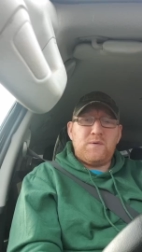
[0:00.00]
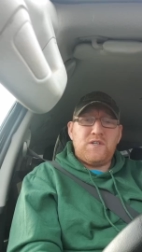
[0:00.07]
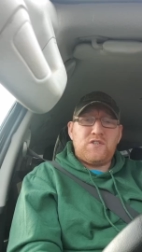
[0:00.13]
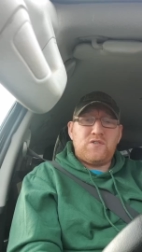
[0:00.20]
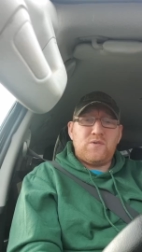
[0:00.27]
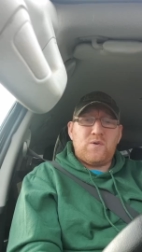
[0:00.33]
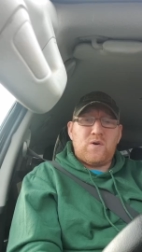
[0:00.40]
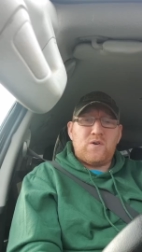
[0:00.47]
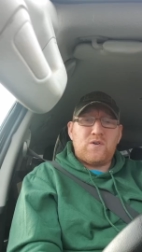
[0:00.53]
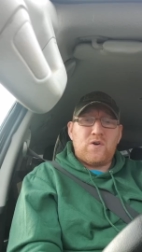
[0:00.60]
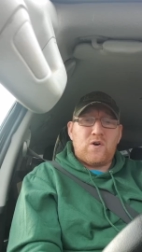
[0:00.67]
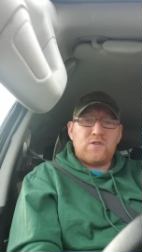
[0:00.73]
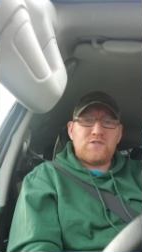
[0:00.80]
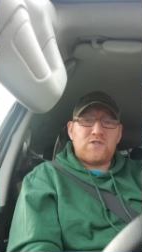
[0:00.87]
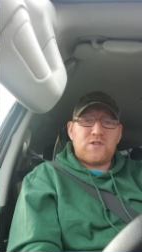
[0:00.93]
we shoot on
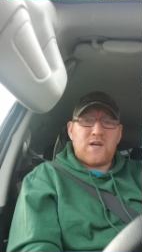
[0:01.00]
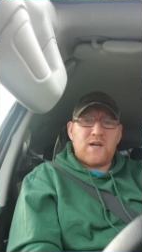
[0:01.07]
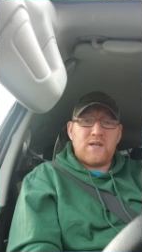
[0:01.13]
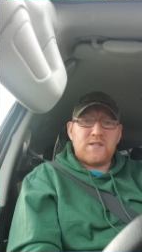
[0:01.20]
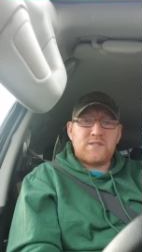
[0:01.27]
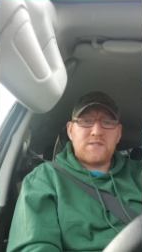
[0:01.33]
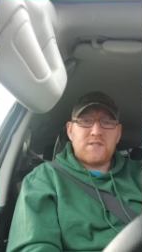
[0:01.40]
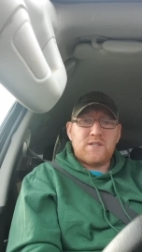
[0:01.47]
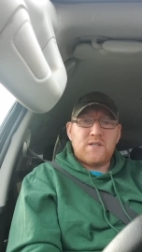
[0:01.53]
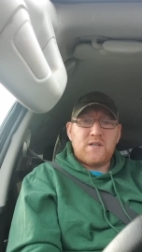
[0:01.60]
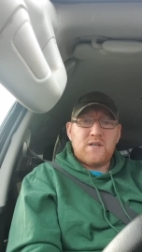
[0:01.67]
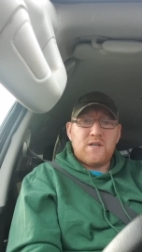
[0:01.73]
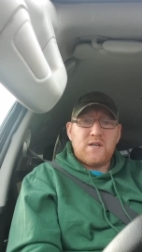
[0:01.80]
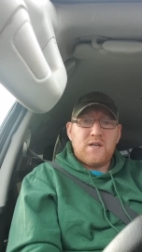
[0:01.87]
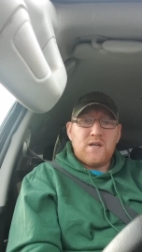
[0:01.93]
contracts.
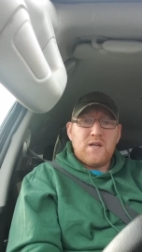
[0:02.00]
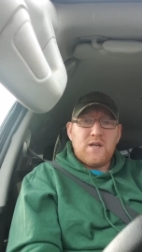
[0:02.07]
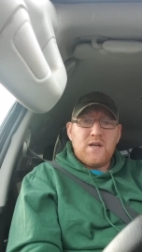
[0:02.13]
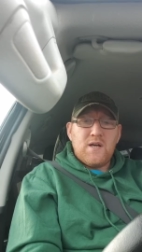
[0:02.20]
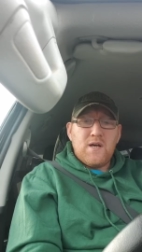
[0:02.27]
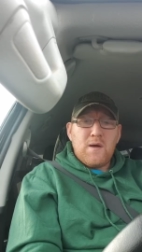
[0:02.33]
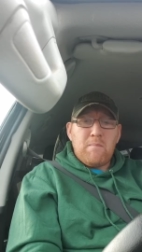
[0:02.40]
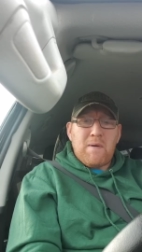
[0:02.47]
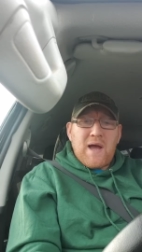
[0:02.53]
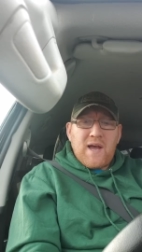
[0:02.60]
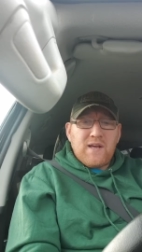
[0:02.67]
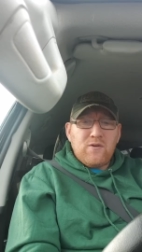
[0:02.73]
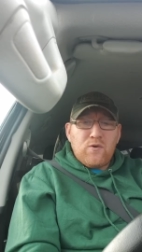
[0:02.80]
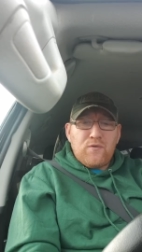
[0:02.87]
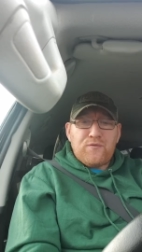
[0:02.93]
But
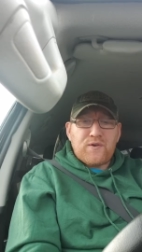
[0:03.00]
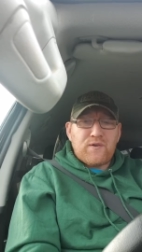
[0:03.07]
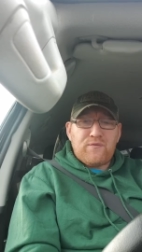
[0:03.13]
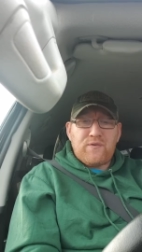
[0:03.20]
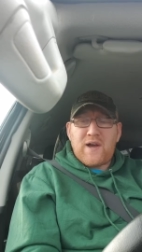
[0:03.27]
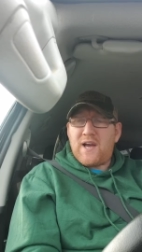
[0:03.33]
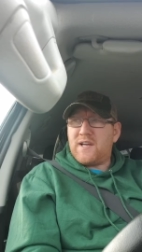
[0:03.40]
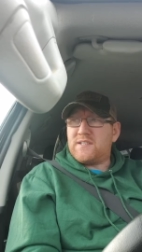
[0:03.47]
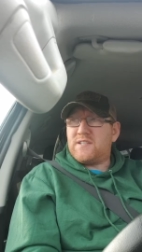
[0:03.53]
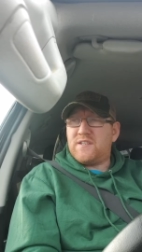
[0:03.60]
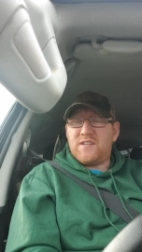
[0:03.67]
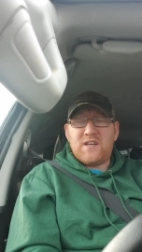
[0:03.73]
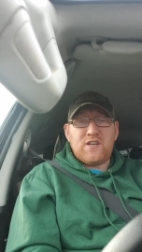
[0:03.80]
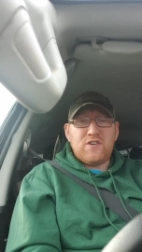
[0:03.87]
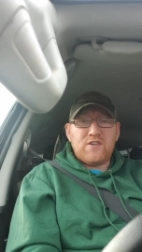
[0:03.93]
I know for a fact
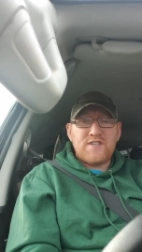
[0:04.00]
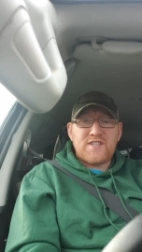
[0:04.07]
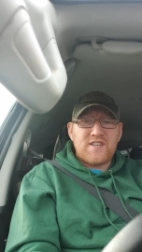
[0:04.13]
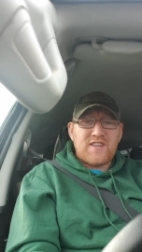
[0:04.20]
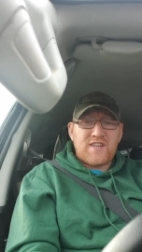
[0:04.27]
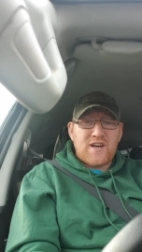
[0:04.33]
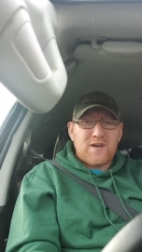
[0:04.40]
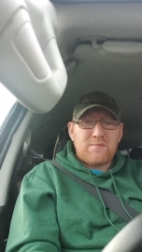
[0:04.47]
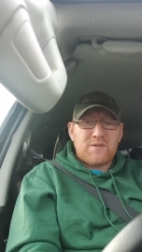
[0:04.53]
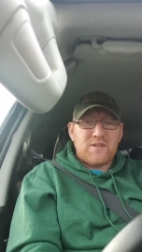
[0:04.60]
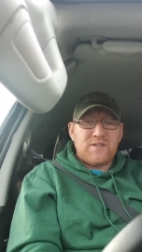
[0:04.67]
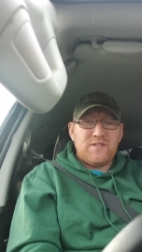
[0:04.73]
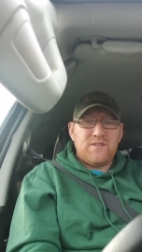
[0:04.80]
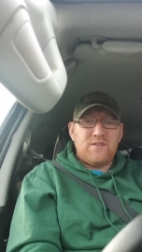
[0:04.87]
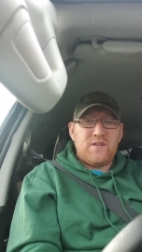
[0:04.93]
that they're using
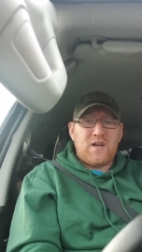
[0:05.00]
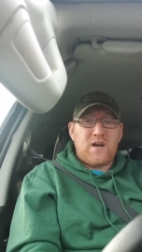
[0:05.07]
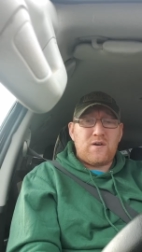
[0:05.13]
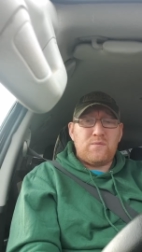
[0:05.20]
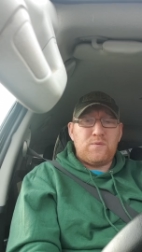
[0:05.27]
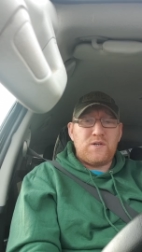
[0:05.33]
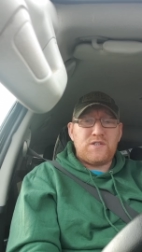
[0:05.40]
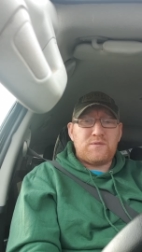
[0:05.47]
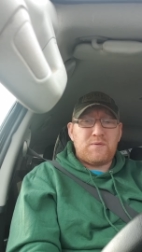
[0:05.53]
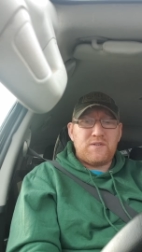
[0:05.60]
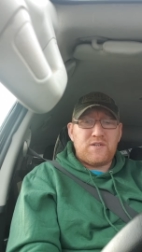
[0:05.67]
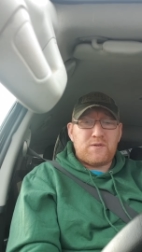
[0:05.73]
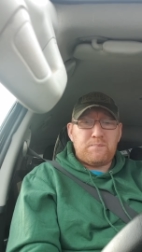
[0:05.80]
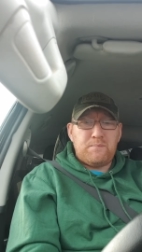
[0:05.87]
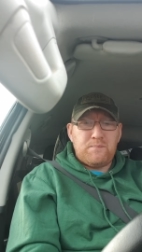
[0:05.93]
thermal in our woods
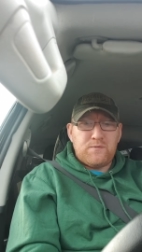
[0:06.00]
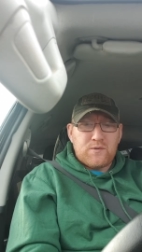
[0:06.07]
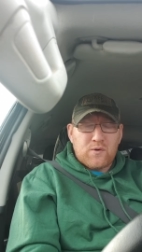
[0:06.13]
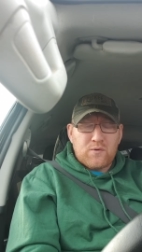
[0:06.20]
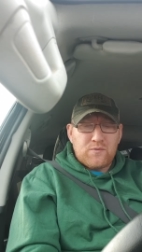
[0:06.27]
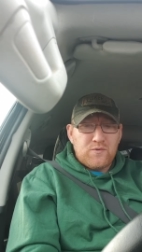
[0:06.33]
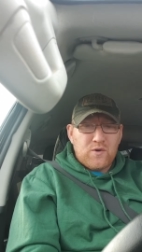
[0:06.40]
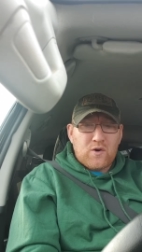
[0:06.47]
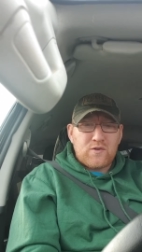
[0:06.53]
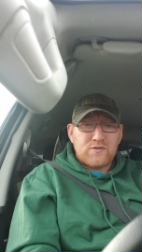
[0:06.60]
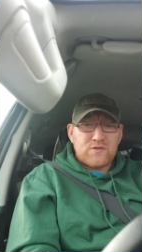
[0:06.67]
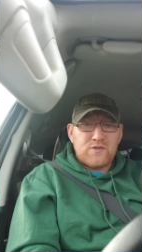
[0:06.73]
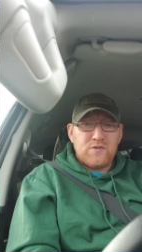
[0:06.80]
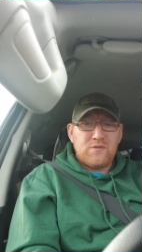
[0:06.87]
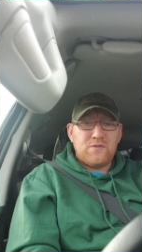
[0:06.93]
when they're told
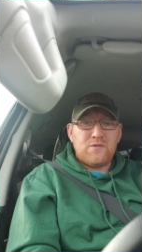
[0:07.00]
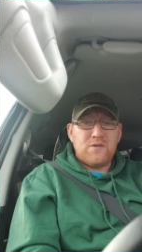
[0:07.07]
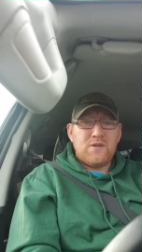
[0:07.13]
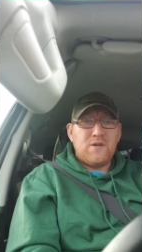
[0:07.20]
not to.